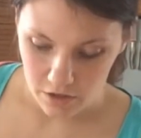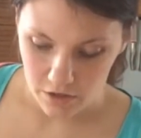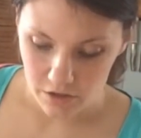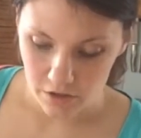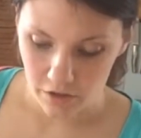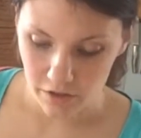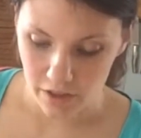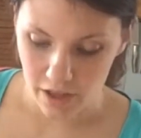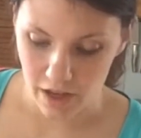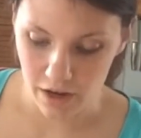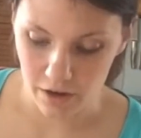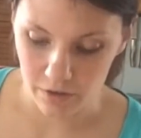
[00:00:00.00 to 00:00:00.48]

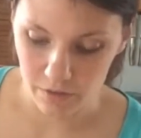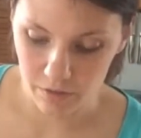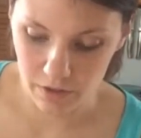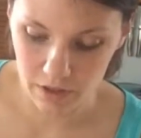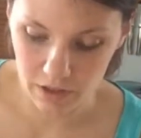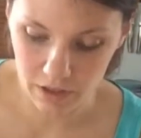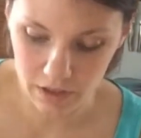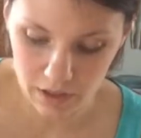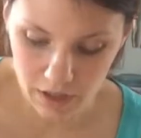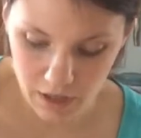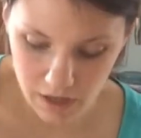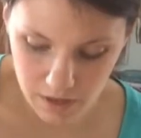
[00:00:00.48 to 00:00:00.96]
so that
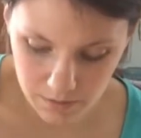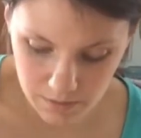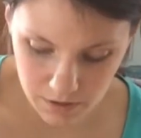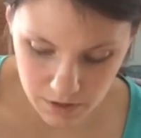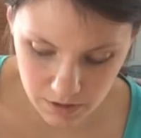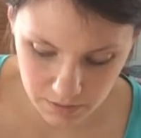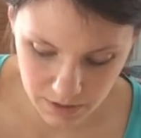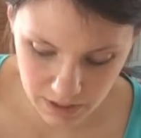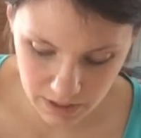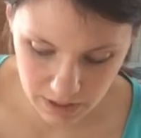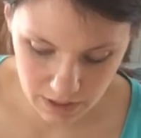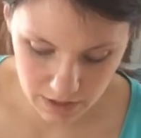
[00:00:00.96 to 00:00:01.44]
when it came
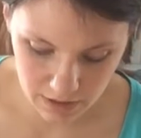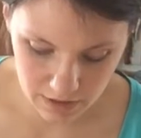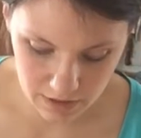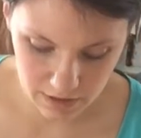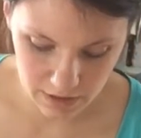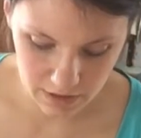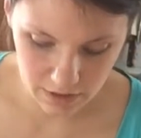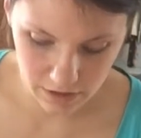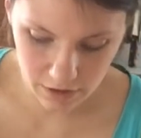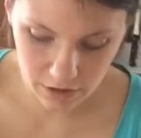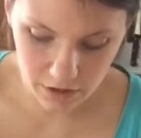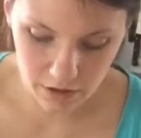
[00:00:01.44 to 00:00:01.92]
to
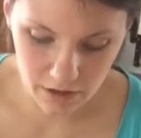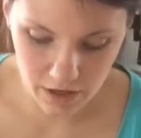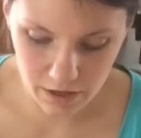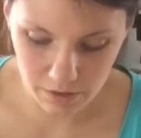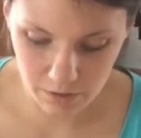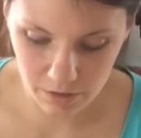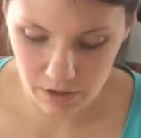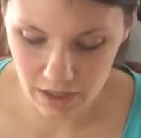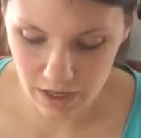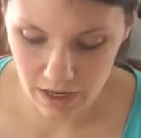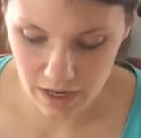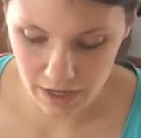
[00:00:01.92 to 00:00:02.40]
making dinner,
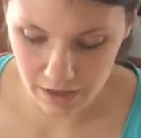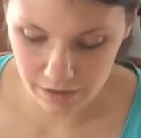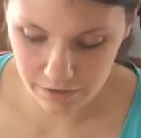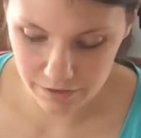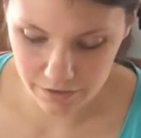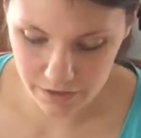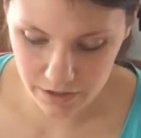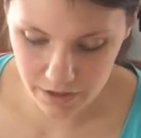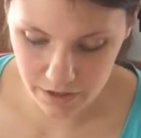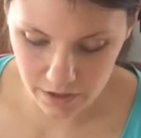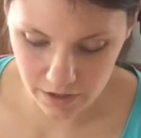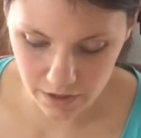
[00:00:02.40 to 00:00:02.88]
I wouldn't
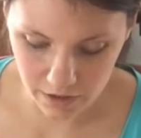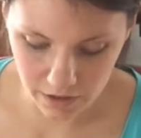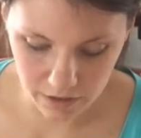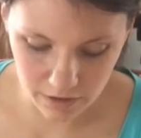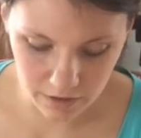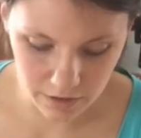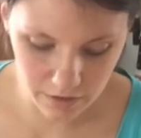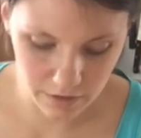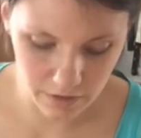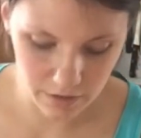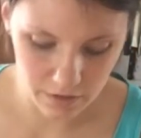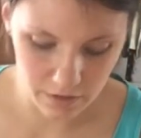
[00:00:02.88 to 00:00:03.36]
have
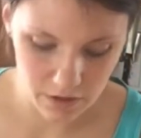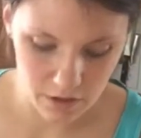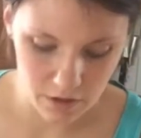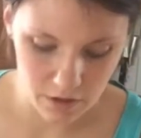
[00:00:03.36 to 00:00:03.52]
to